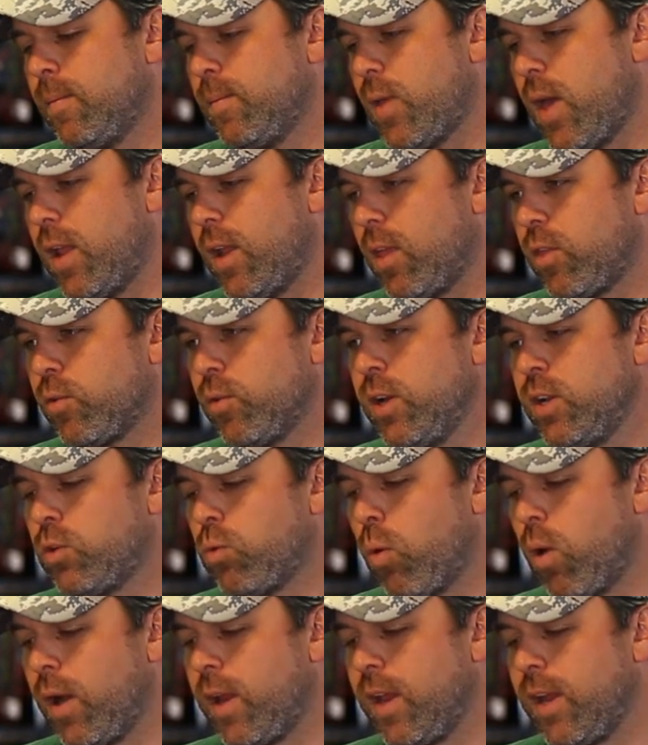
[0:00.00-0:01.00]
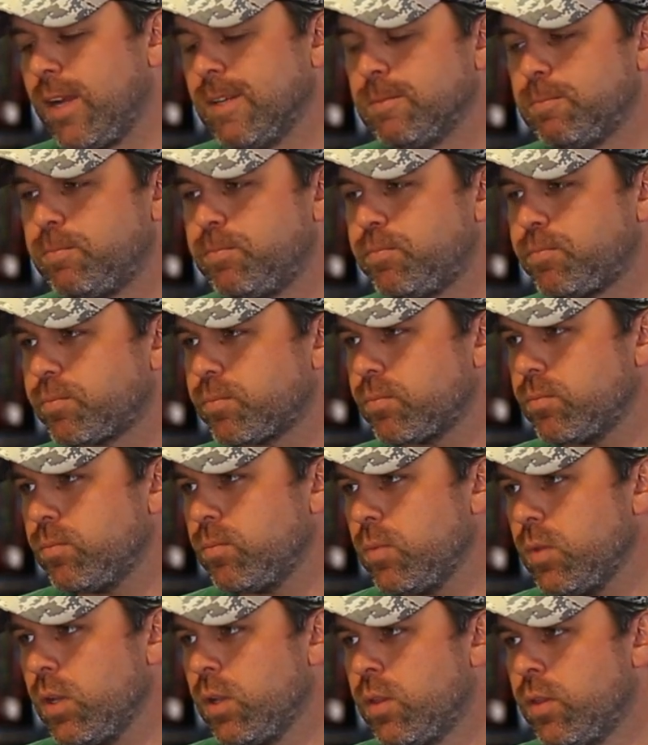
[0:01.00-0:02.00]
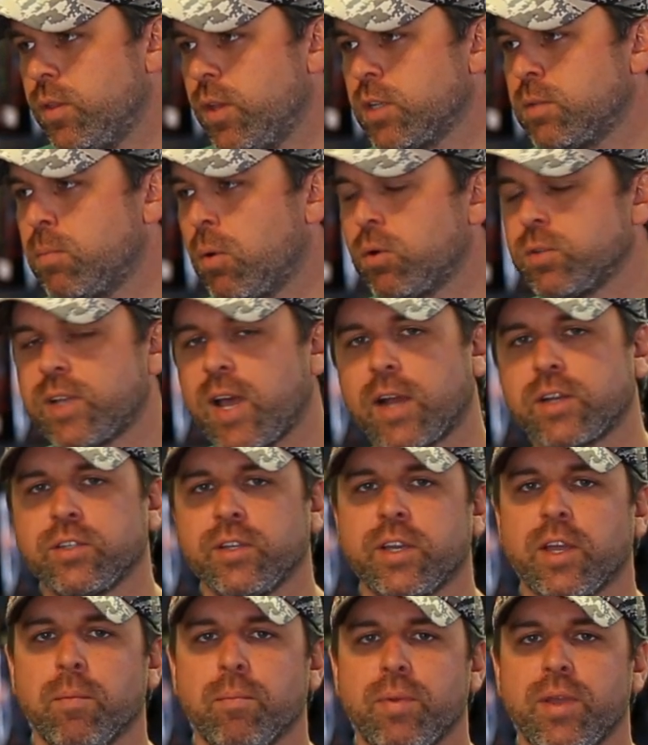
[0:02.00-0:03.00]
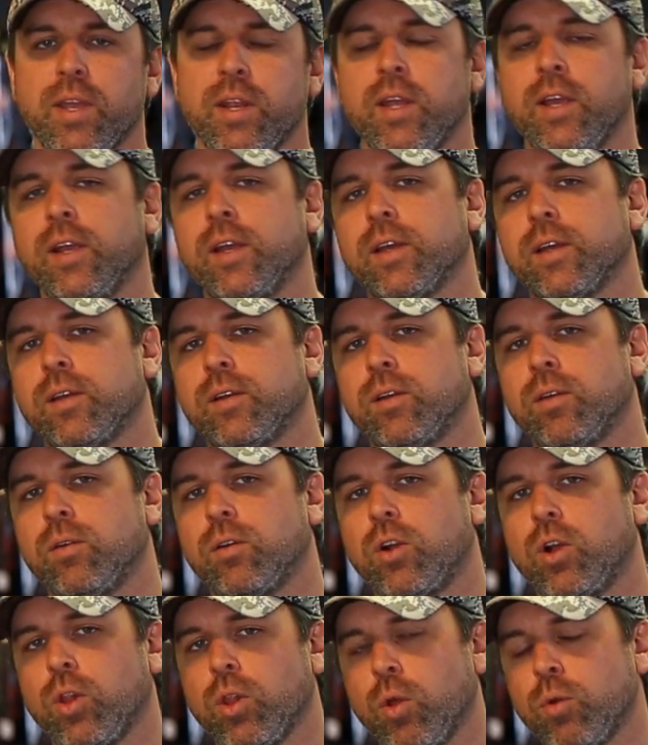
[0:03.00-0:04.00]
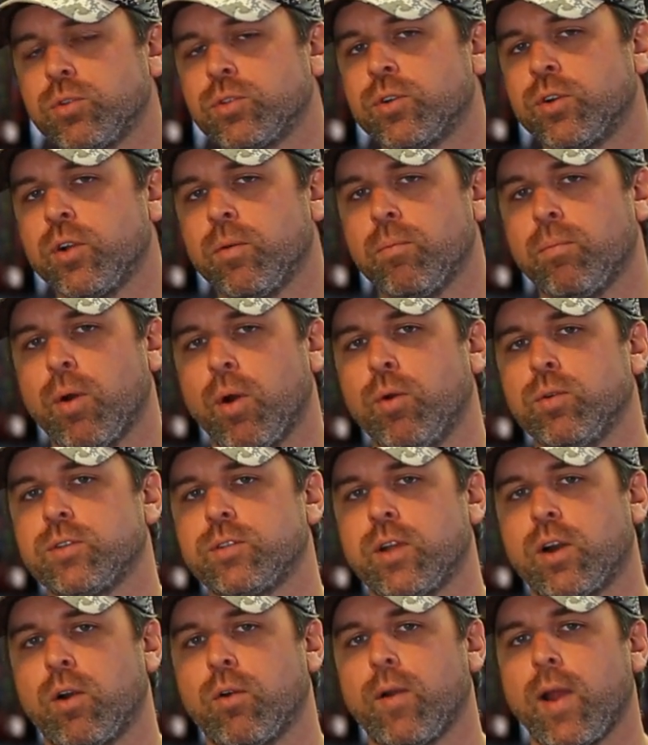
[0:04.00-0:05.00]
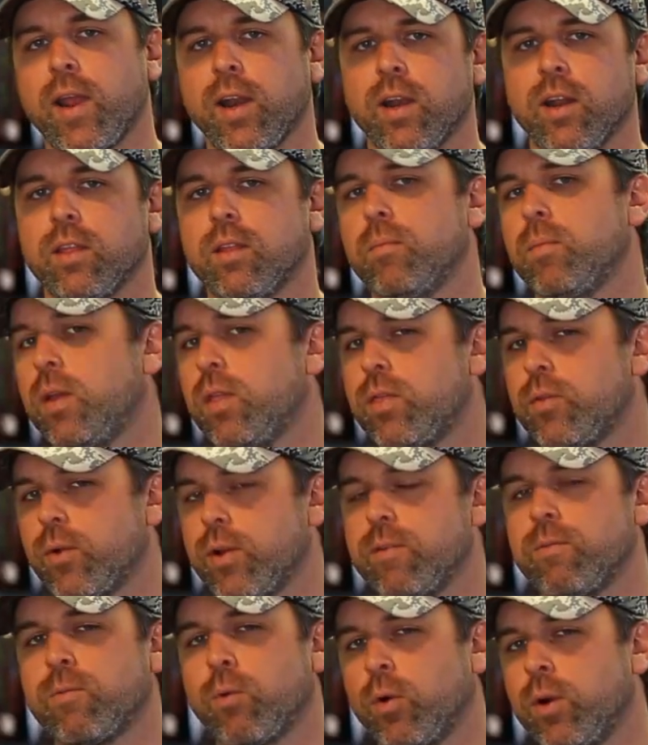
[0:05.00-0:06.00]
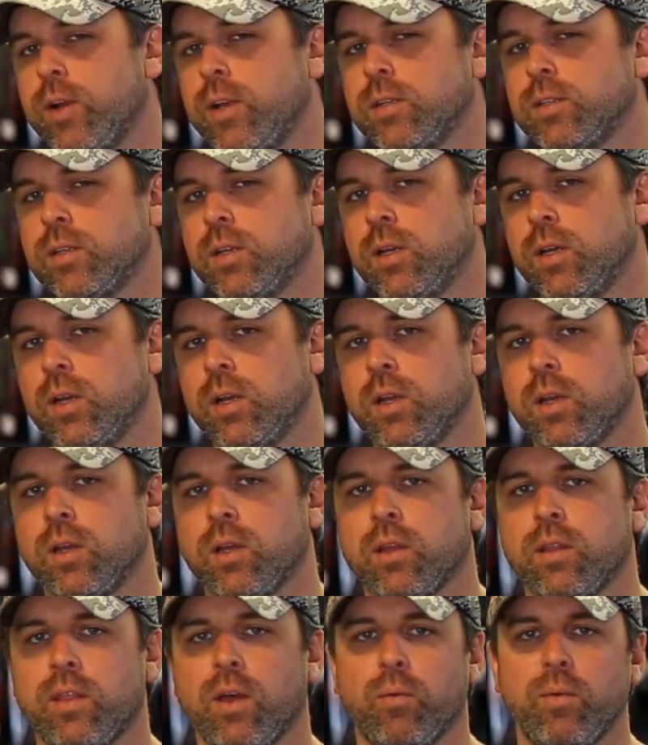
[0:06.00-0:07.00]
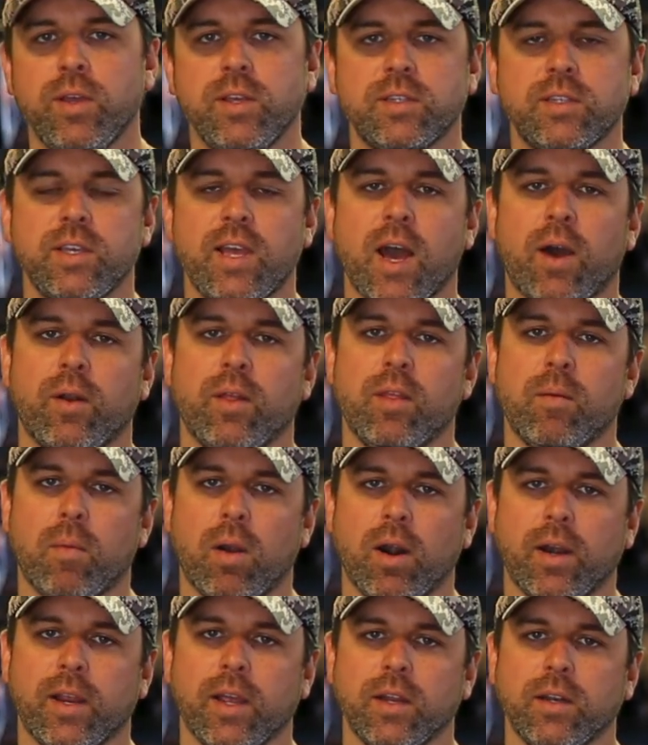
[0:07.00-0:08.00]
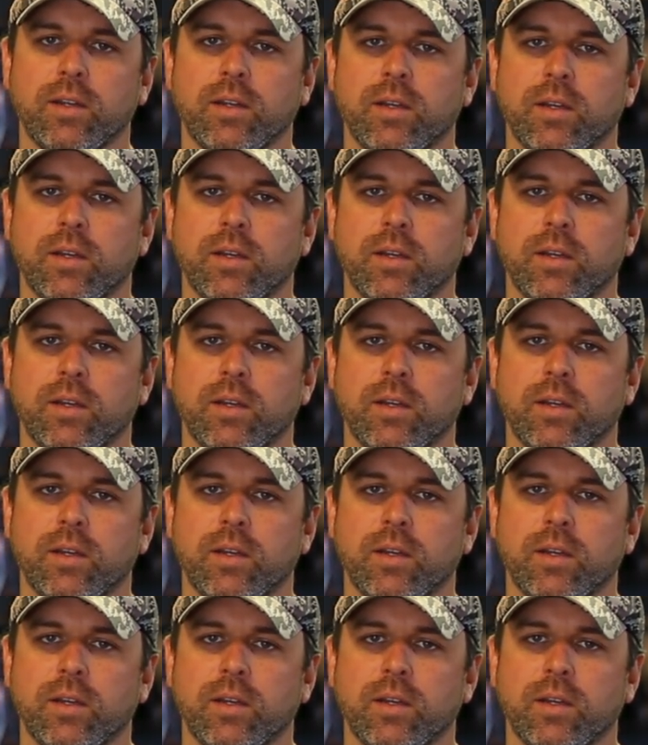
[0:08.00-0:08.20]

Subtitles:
And at 320, this bow is actually competing closer to bows that are rated in the mid 340s that we see out in the market